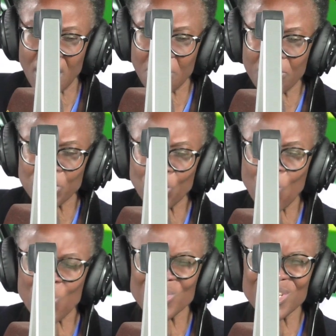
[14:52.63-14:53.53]
but
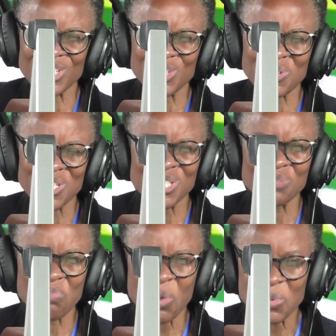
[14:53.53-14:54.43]
not wanting to
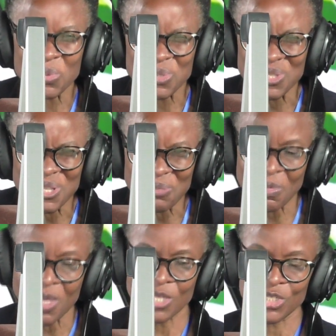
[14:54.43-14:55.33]
expose
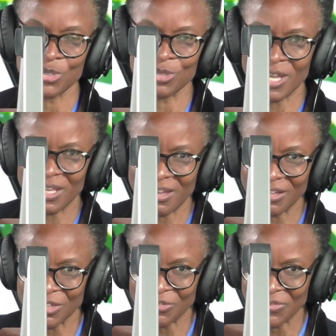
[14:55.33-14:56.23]
them to that
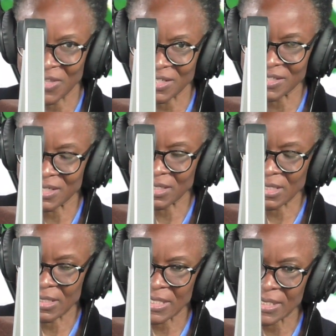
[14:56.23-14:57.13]
kind of thing at an
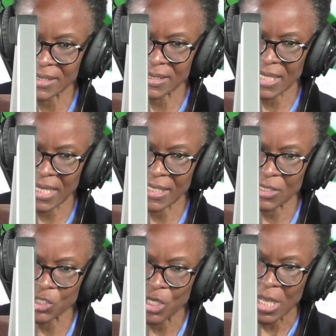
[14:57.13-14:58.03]
early
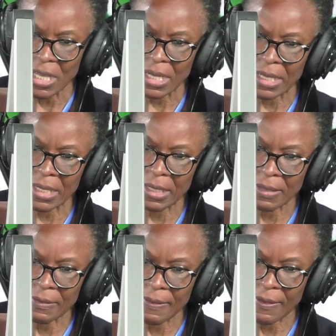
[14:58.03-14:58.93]
stage.
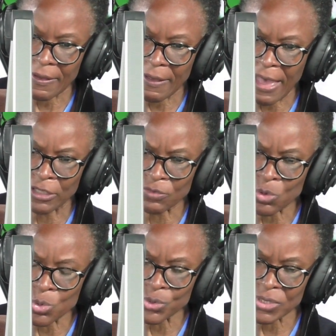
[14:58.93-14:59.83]
And of
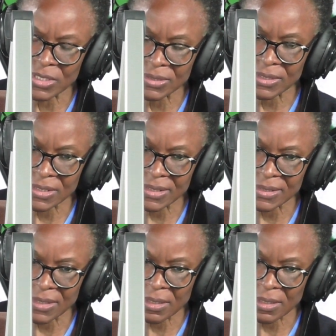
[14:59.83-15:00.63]
course, this is